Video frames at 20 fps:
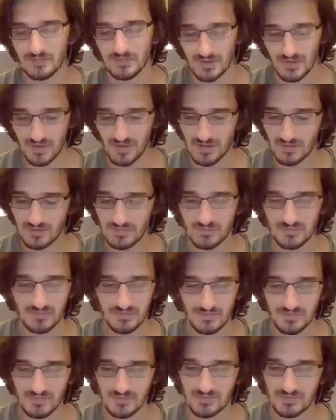then
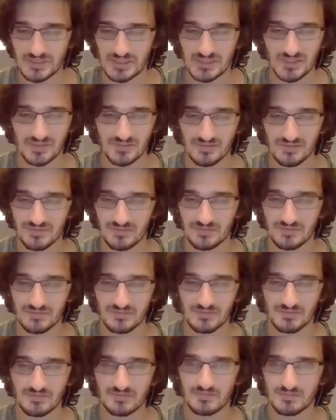she
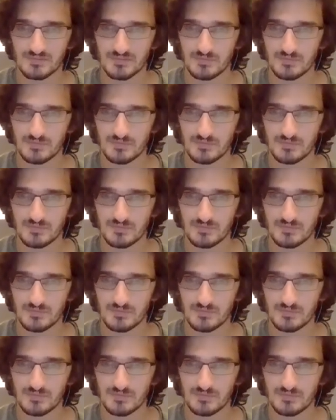talked about